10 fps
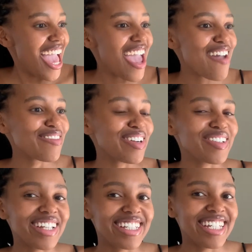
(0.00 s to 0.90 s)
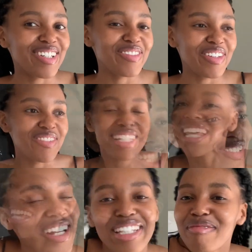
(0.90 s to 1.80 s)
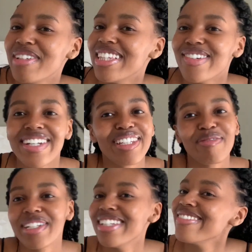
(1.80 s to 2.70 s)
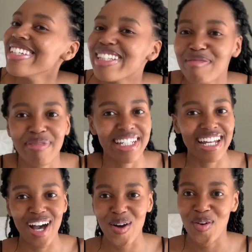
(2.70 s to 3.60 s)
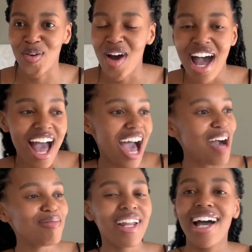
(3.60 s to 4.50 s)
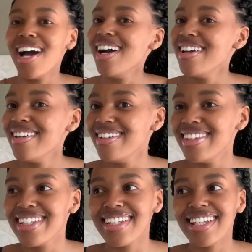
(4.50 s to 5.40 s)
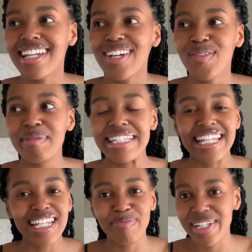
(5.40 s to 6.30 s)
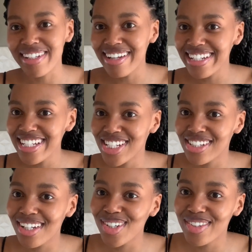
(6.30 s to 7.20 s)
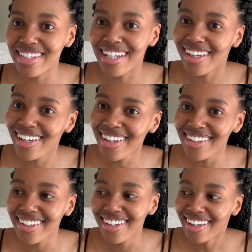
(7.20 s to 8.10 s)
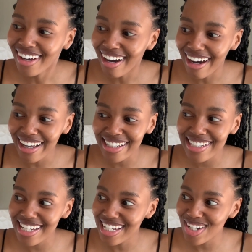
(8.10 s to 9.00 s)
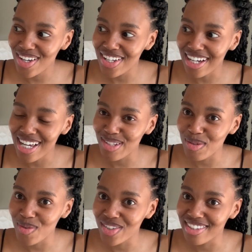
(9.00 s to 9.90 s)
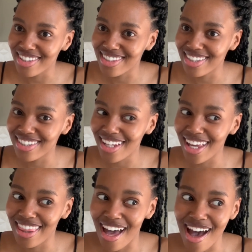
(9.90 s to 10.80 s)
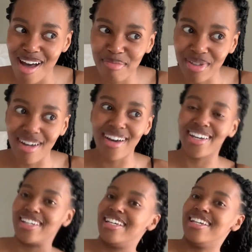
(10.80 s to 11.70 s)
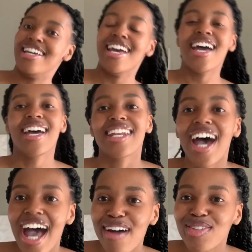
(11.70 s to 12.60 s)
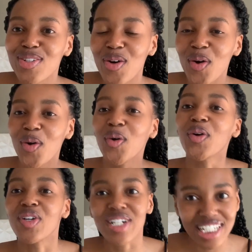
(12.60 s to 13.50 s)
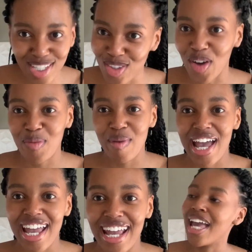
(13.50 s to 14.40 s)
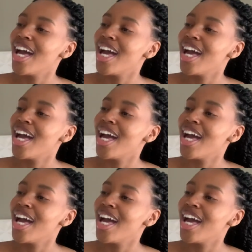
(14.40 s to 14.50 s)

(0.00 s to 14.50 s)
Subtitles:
Everyone was DMing me, the recipe now. I'm like, oh, this is a little bit tense because I didn't shoot it. I didn't know you guys would want to see that, but like, now I have to go restock my